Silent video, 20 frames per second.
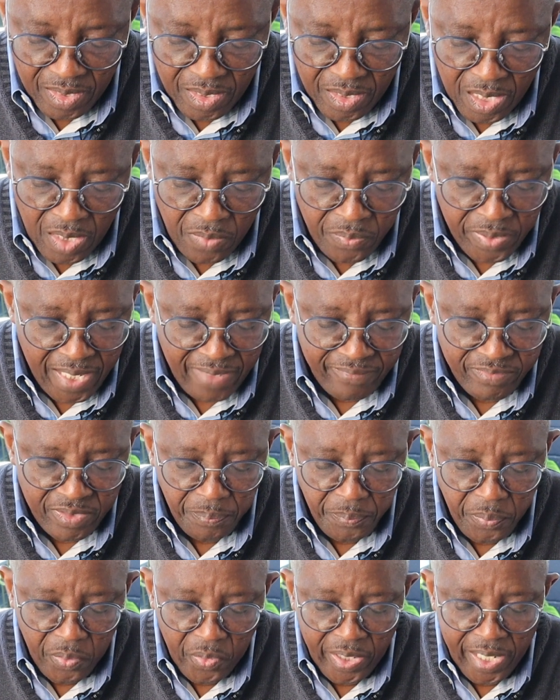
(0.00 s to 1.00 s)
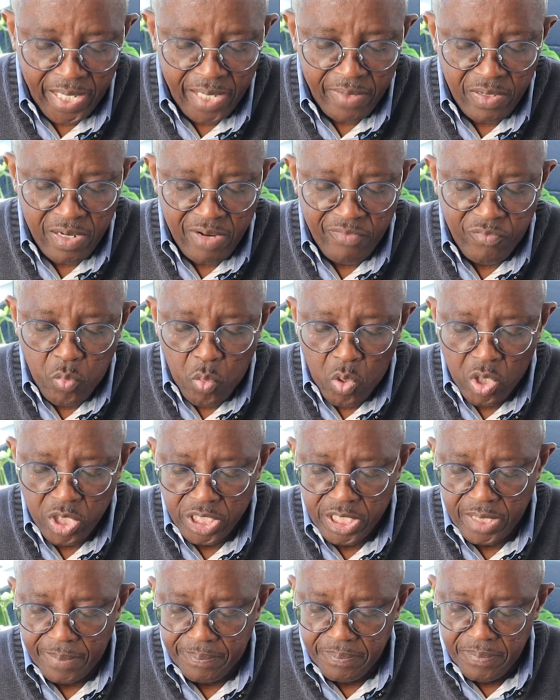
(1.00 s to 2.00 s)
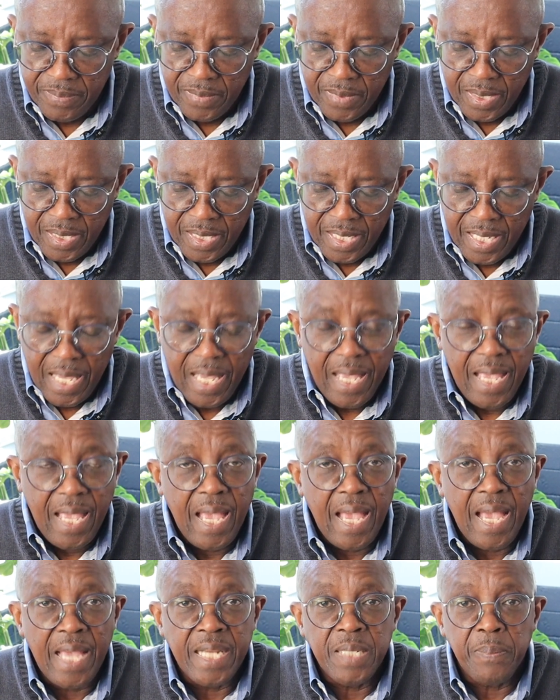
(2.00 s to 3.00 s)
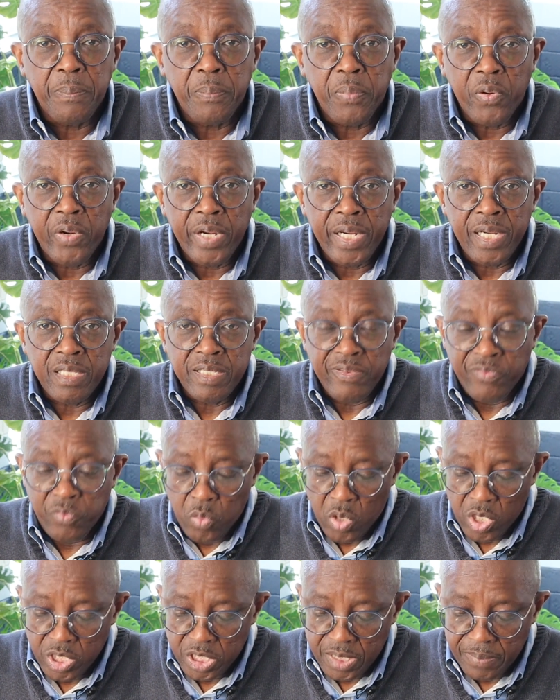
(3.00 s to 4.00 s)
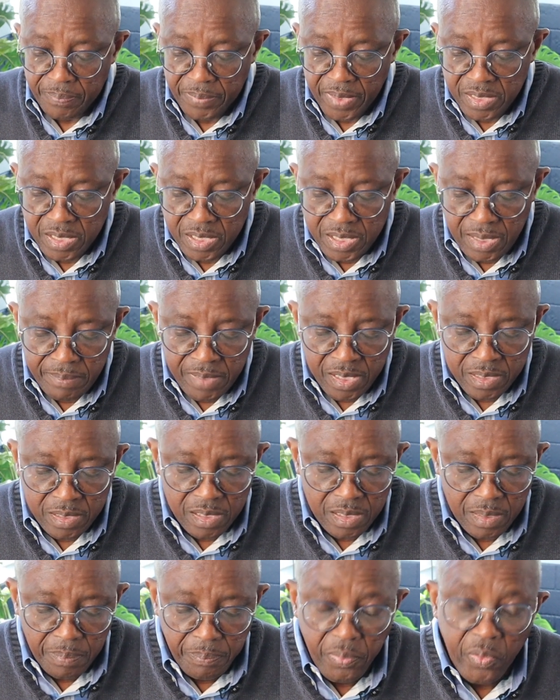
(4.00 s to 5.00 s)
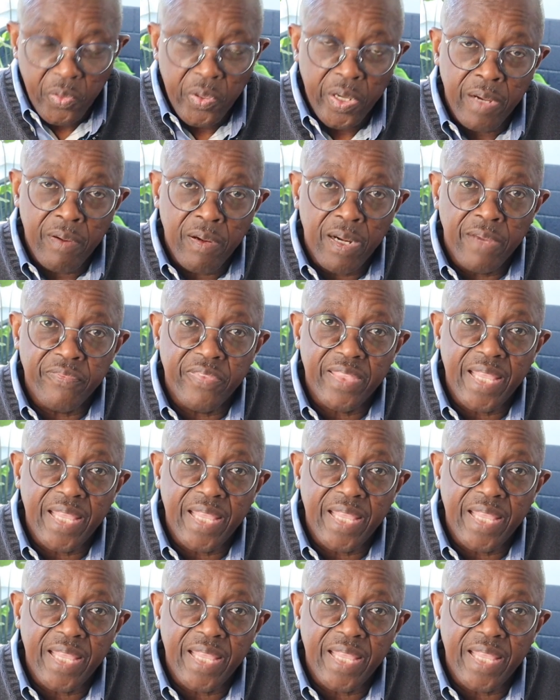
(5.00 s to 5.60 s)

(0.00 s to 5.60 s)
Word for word: Now we have the prayer of worship. And the prayer of worship is similar to the prayer of